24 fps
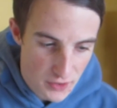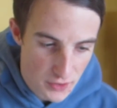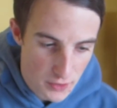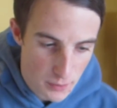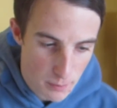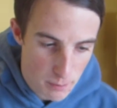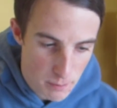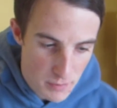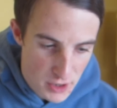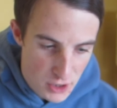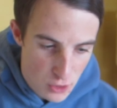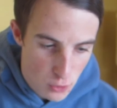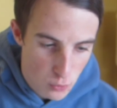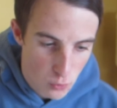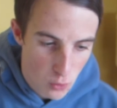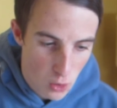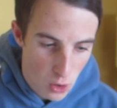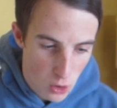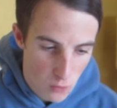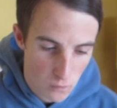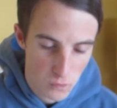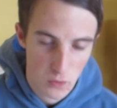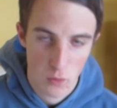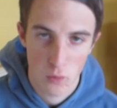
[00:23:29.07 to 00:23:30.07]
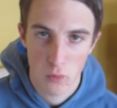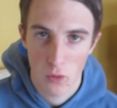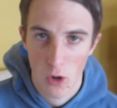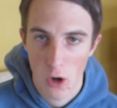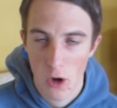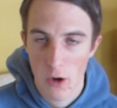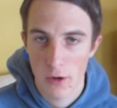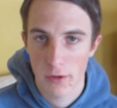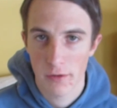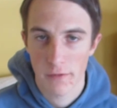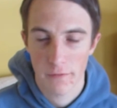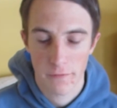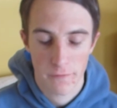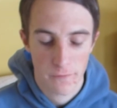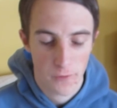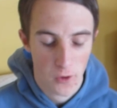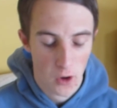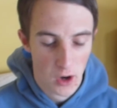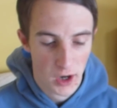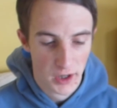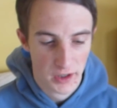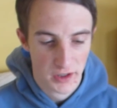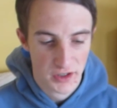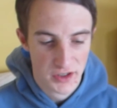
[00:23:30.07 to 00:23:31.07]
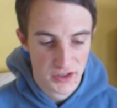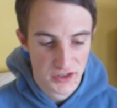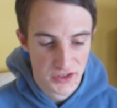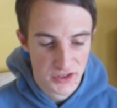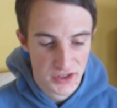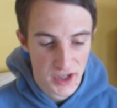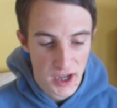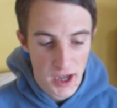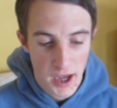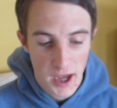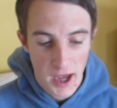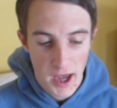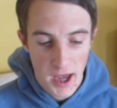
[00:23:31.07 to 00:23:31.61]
middle of the road finalists?